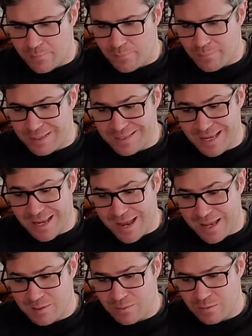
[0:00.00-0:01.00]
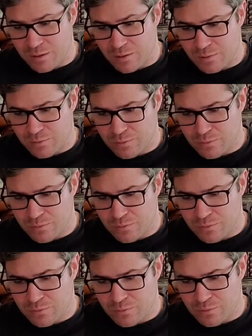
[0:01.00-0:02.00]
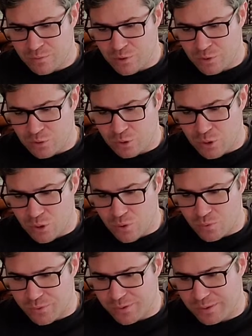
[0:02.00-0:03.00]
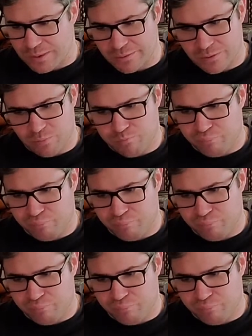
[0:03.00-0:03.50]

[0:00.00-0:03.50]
It's at the low since